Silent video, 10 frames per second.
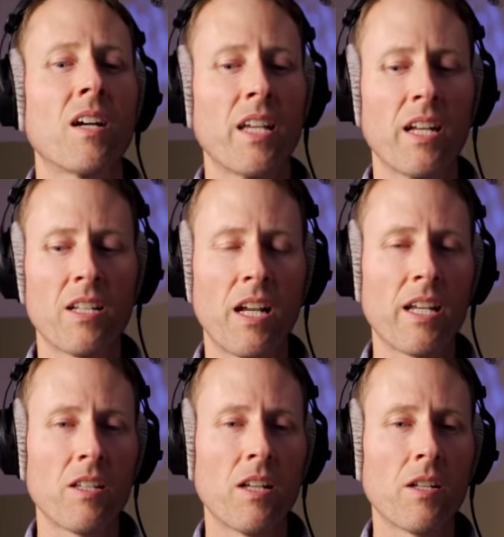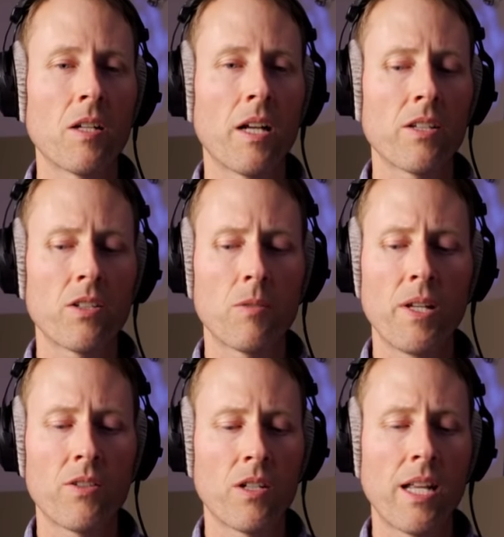again, it, I, get, it, I guess it
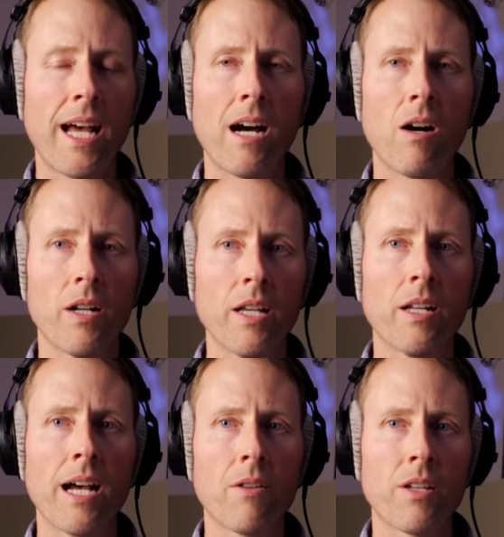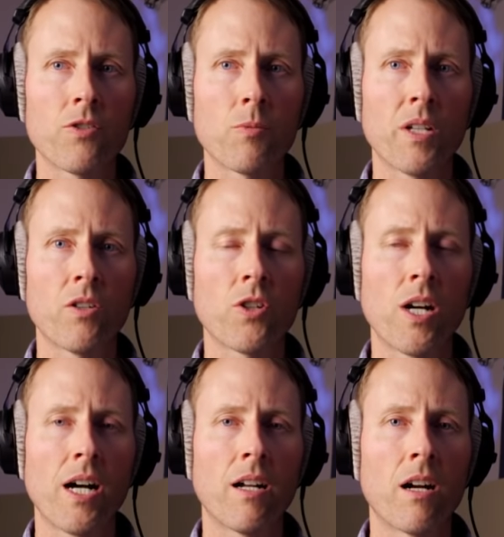depends on how, again, how things are being
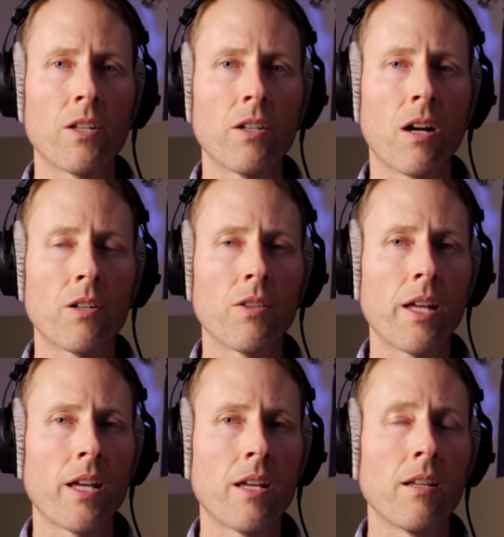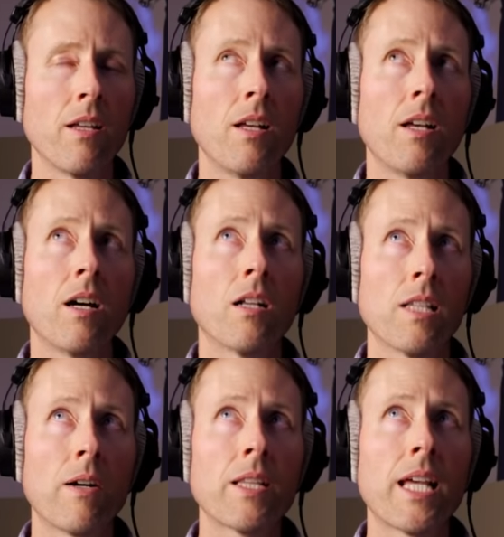shot. Are you, are they
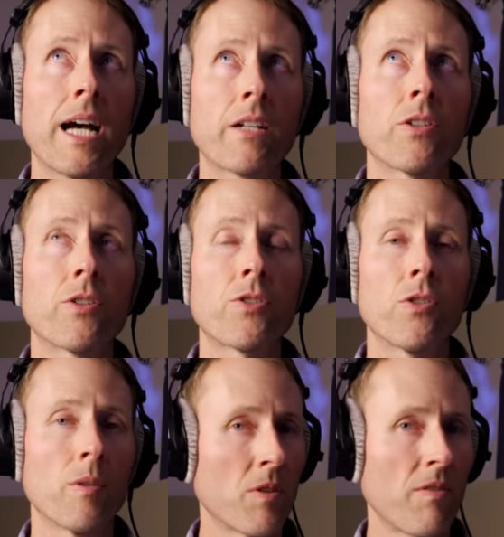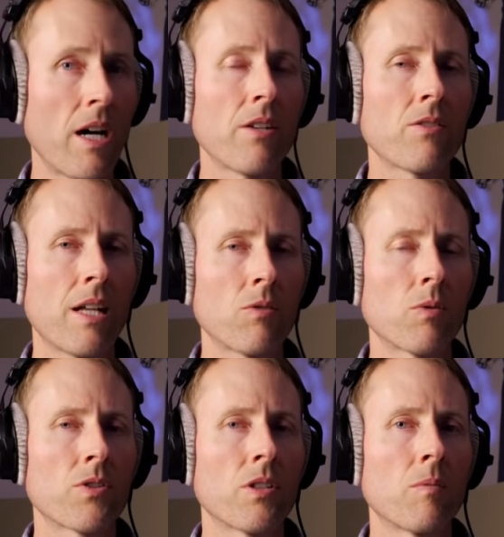allowing the actors to improvise? That's
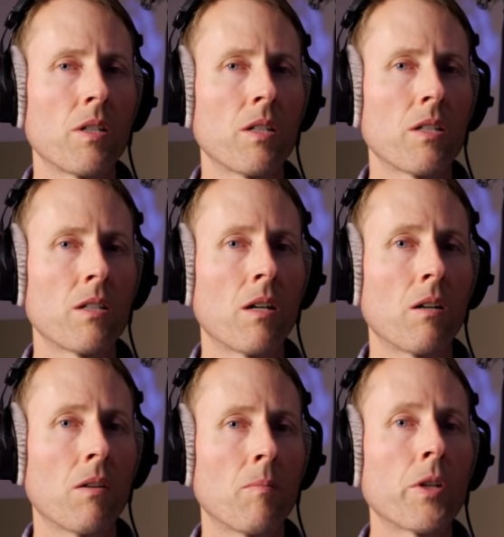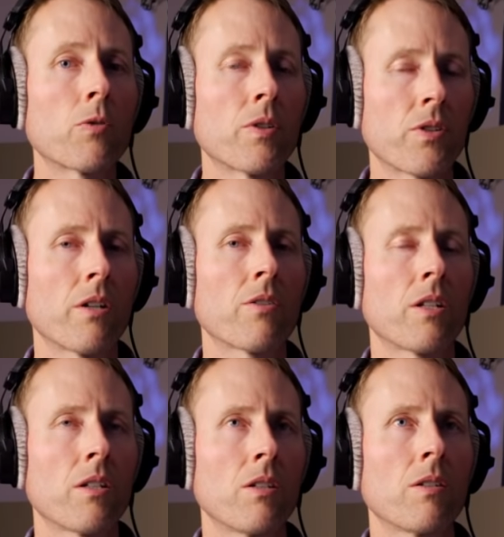where it's going to be a, a much riskier
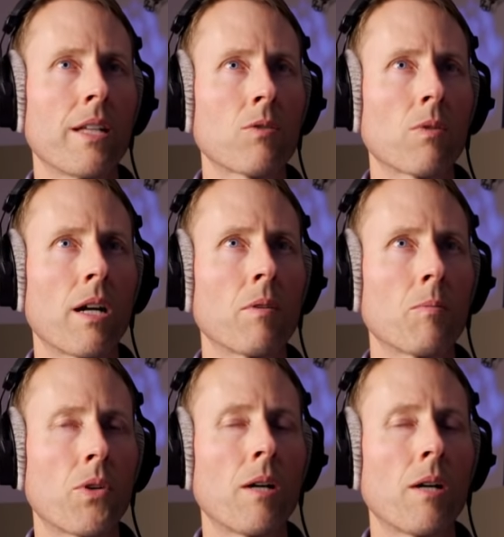thing to do, and that's where I would